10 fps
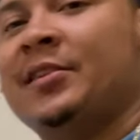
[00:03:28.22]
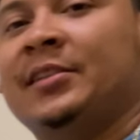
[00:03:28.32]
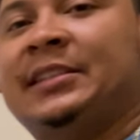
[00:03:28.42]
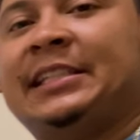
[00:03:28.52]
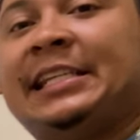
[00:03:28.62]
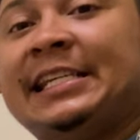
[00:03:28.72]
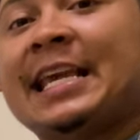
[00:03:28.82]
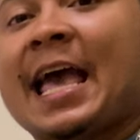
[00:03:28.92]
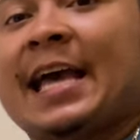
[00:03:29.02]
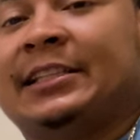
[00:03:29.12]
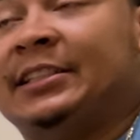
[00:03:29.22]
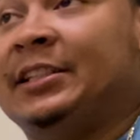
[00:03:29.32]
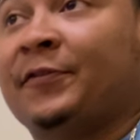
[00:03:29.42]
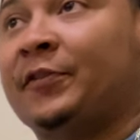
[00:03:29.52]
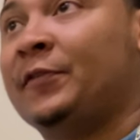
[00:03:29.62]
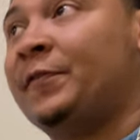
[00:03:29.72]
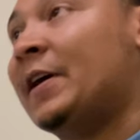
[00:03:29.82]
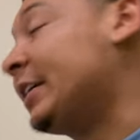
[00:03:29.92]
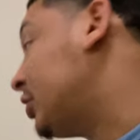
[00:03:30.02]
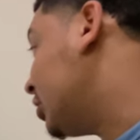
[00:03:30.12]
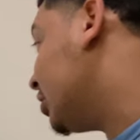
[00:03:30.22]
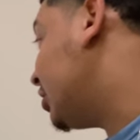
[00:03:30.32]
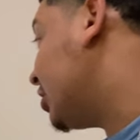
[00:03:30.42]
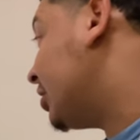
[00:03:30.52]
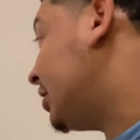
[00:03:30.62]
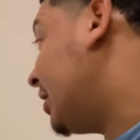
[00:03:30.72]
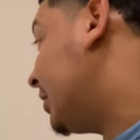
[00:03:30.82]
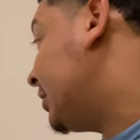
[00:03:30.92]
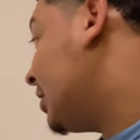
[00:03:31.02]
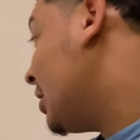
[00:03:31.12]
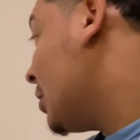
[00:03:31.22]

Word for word: because he adds different effects such as